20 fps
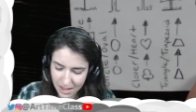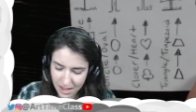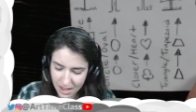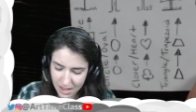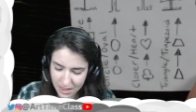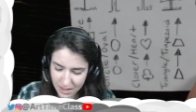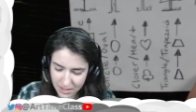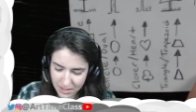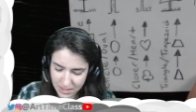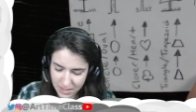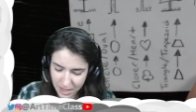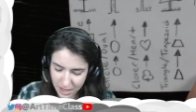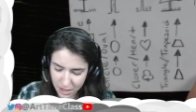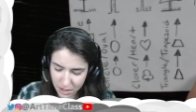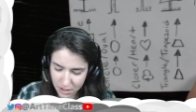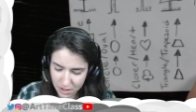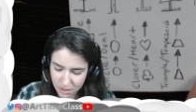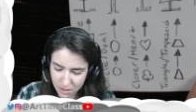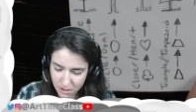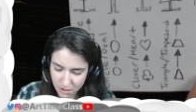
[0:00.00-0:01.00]
That's like
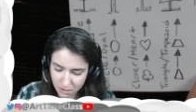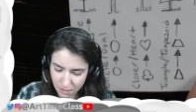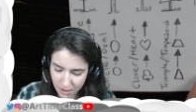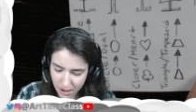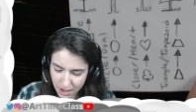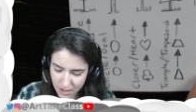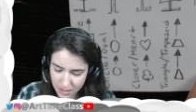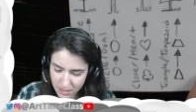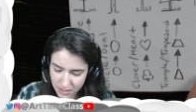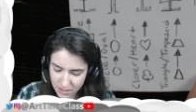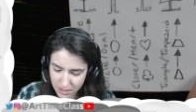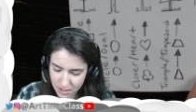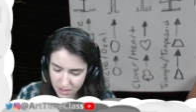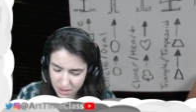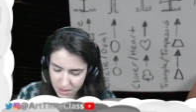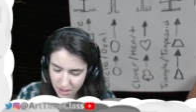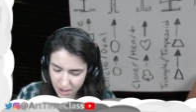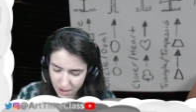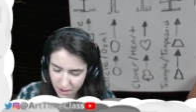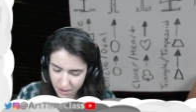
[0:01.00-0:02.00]
the grass in
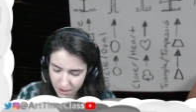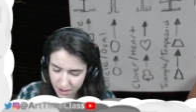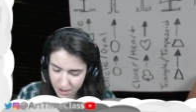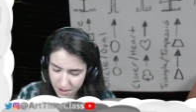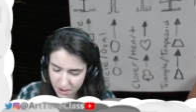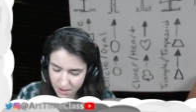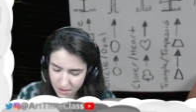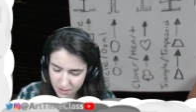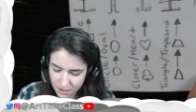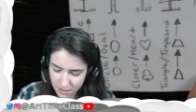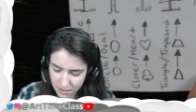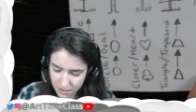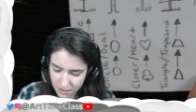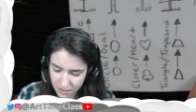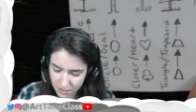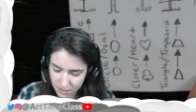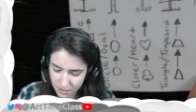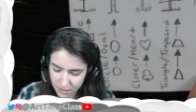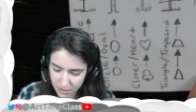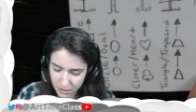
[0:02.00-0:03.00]
the area.
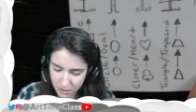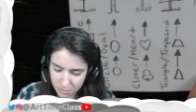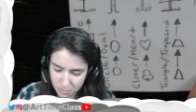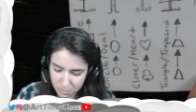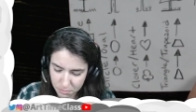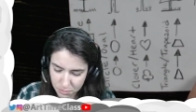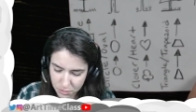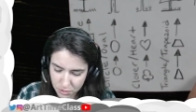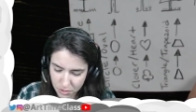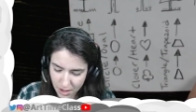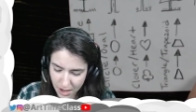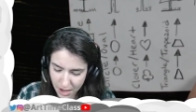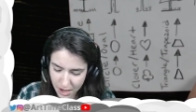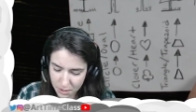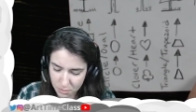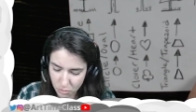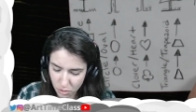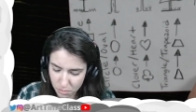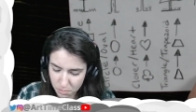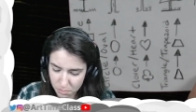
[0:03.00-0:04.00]
Add
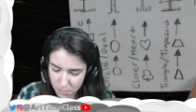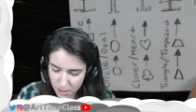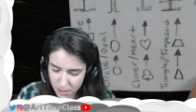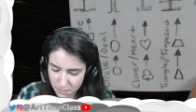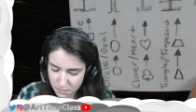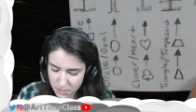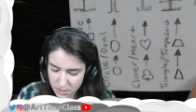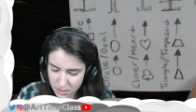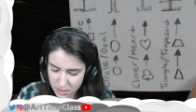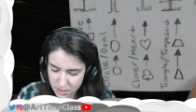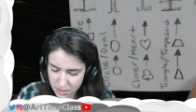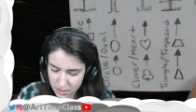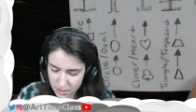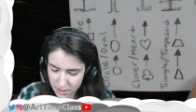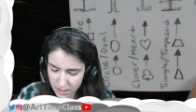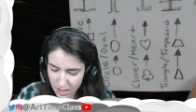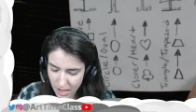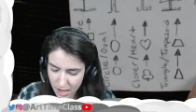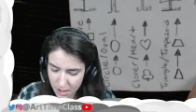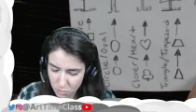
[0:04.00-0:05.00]
more bumps,
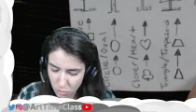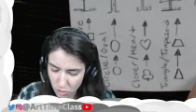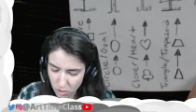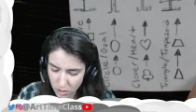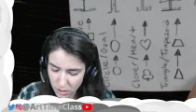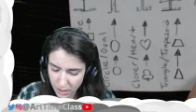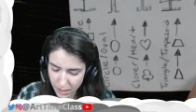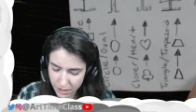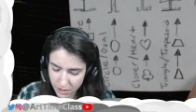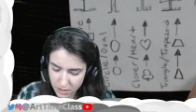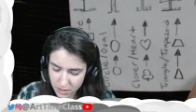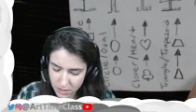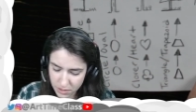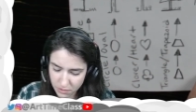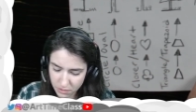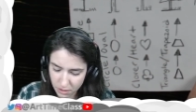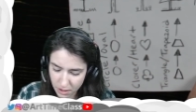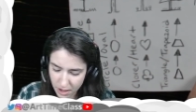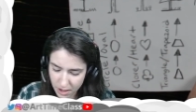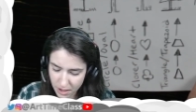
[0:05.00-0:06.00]
add more layers of
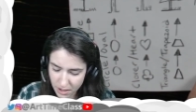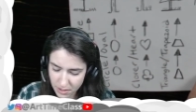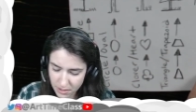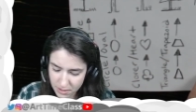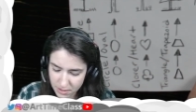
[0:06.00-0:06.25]
grass.